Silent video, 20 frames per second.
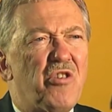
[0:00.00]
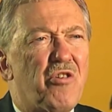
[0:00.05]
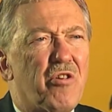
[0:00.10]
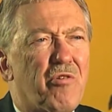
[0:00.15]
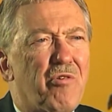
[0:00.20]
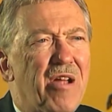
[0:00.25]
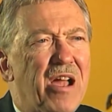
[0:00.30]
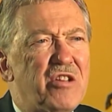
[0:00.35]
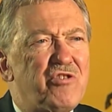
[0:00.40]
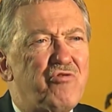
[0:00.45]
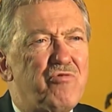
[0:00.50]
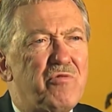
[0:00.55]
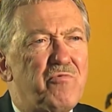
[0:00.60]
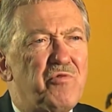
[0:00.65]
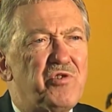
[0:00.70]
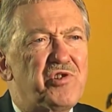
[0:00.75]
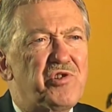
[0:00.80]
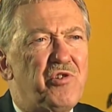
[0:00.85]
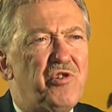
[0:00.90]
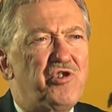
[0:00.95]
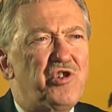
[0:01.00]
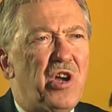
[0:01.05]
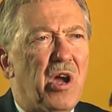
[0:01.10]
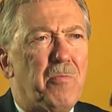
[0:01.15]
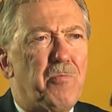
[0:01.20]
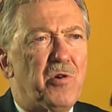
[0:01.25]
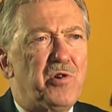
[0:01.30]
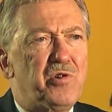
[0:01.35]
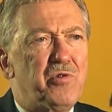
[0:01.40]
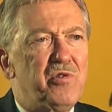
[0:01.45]
undergraduate research
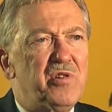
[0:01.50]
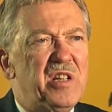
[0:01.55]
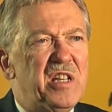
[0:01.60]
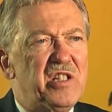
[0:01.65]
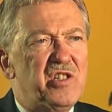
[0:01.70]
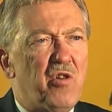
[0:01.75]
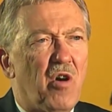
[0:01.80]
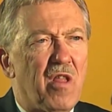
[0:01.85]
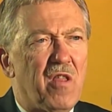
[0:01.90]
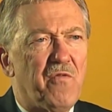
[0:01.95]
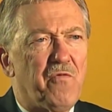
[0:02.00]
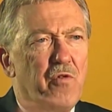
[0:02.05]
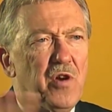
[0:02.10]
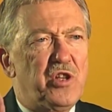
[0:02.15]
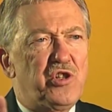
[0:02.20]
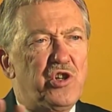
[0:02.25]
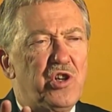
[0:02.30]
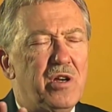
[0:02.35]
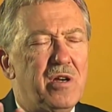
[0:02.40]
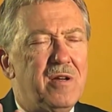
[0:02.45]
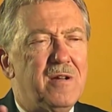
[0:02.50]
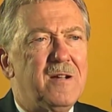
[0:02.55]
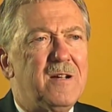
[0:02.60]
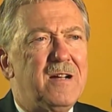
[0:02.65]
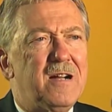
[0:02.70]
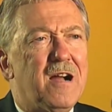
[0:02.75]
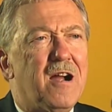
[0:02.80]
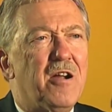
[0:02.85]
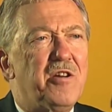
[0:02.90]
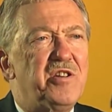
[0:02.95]
opportunities, all of which
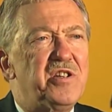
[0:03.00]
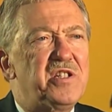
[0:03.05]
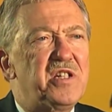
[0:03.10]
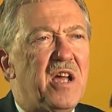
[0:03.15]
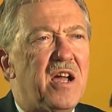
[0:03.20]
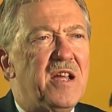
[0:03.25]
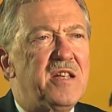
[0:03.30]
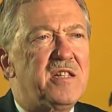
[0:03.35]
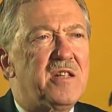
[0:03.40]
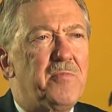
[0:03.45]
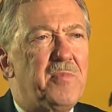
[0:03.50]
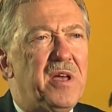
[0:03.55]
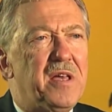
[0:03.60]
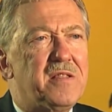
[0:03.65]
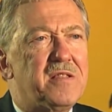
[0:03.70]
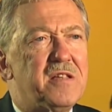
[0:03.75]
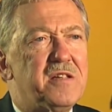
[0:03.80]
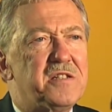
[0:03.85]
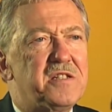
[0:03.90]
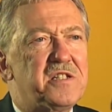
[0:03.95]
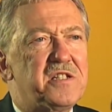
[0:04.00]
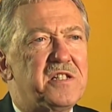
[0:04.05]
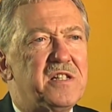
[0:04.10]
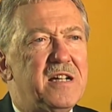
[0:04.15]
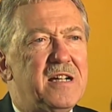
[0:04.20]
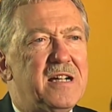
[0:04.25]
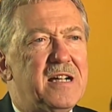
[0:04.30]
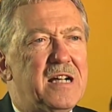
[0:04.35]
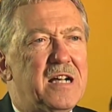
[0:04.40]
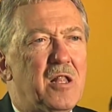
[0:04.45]
are designed to make
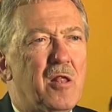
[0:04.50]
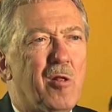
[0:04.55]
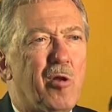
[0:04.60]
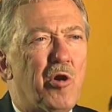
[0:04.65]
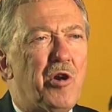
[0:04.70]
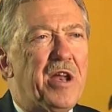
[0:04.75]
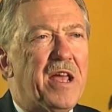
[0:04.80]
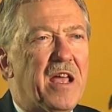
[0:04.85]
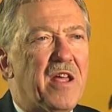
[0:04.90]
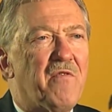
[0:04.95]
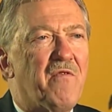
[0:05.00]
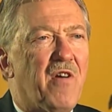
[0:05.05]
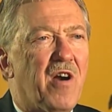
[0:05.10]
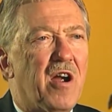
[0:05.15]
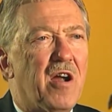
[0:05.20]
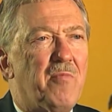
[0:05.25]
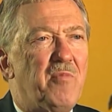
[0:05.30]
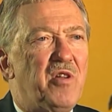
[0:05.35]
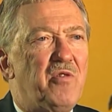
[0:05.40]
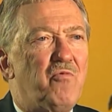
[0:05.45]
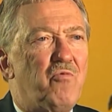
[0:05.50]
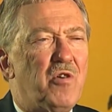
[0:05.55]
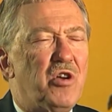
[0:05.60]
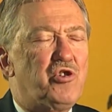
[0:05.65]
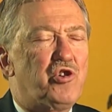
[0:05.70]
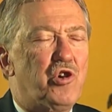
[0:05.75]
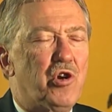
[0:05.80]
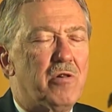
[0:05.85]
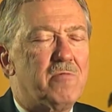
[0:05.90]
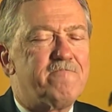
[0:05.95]
this learning environment
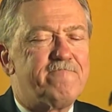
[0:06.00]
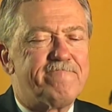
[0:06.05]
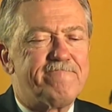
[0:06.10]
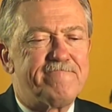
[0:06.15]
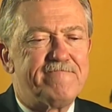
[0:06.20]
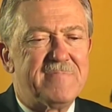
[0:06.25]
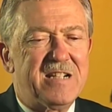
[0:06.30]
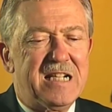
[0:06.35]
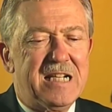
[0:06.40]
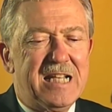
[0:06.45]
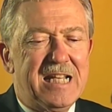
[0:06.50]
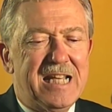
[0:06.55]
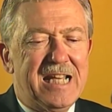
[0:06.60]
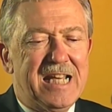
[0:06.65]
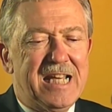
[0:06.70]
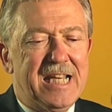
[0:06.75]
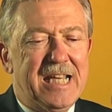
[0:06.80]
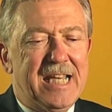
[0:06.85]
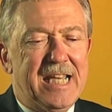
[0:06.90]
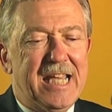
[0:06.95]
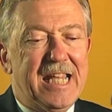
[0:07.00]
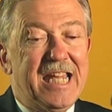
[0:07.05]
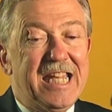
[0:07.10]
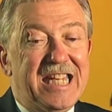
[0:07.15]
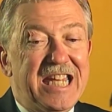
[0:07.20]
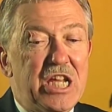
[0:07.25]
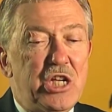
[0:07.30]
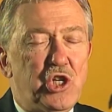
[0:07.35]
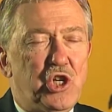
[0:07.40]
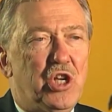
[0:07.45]
richer. In
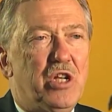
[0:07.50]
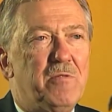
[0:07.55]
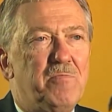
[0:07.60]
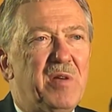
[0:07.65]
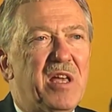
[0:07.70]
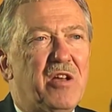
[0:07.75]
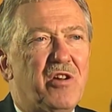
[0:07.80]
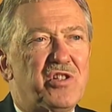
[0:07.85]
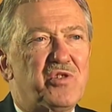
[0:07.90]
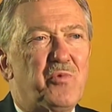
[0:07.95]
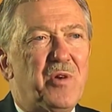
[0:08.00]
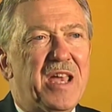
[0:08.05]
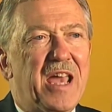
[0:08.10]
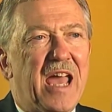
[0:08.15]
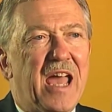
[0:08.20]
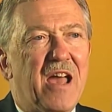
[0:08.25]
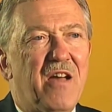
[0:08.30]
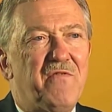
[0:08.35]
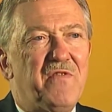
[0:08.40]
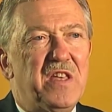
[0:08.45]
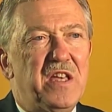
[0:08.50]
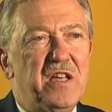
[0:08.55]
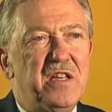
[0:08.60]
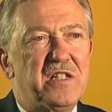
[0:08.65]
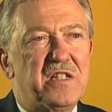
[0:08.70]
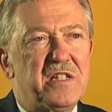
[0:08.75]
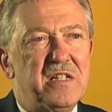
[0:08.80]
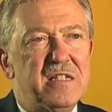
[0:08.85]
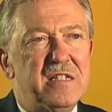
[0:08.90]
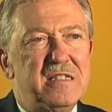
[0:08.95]
addition, because we have
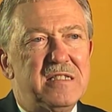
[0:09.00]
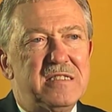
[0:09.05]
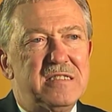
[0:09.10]
these